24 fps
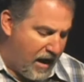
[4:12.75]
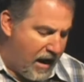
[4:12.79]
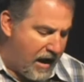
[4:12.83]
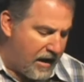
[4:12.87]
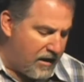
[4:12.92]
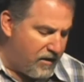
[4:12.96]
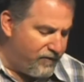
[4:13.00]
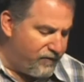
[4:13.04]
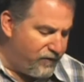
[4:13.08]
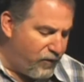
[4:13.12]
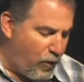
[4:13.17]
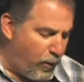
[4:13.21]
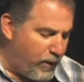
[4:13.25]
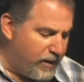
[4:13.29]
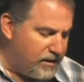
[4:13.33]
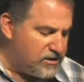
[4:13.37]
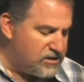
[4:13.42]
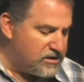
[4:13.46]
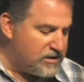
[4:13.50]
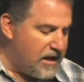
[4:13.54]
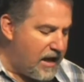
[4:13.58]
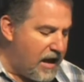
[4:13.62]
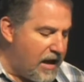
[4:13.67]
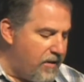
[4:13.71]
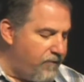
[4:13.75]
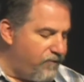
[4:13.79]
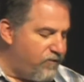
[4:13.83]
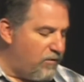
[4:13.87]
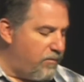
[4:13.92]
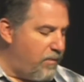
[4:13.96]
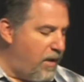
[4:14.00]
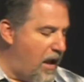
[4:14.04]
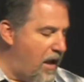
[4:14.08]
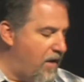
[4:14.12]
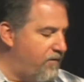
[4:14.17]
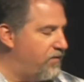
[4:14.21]
And a voice came
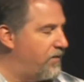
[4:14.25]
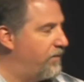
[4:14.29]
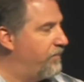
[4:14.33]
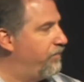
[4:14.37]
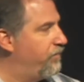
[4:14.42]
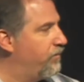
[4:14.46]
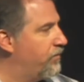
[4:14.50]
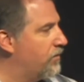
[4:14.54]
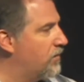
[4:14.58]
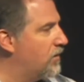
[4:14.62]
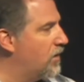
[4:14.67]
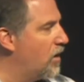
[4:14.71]
from heaven.